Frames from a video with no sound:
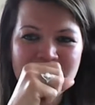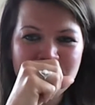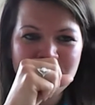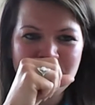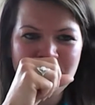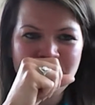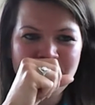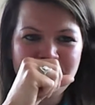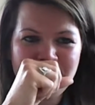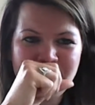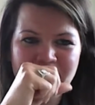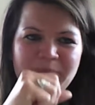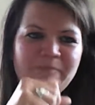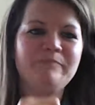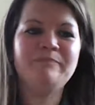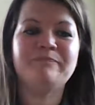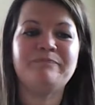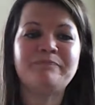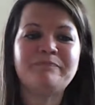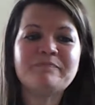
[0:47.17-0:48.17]

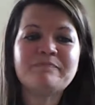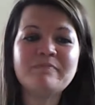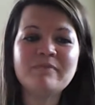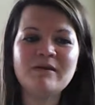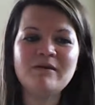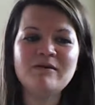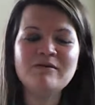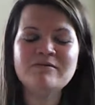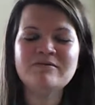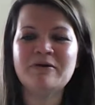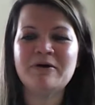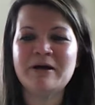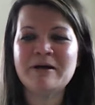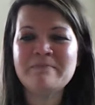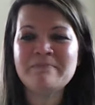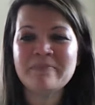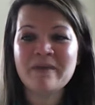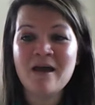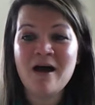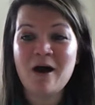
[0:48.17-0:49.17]
I
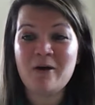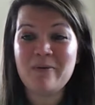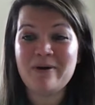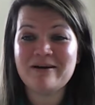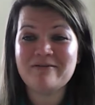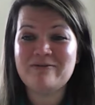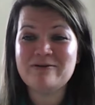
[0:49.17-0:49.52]
work